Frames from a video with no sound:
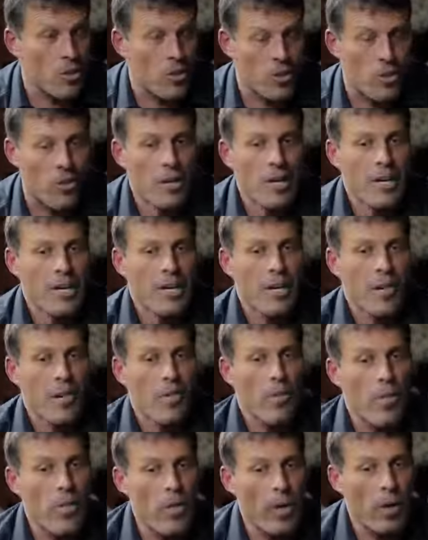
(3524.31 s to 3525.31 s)
So
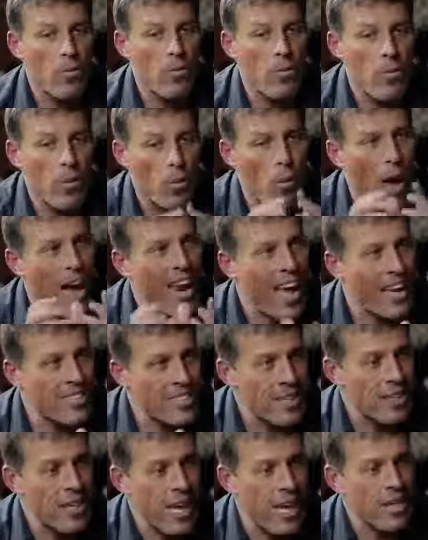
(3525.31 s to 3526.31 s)
the right
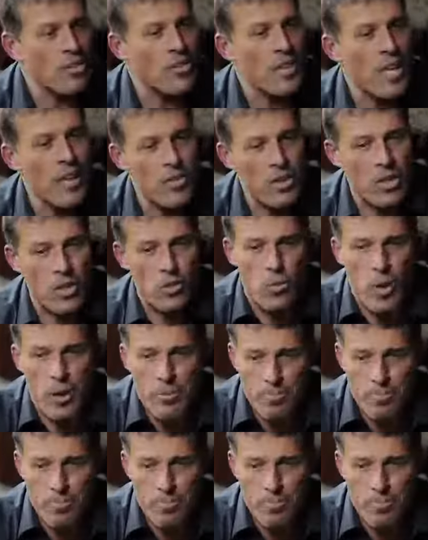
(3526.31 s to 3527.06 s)
asset allocation, think of it this way.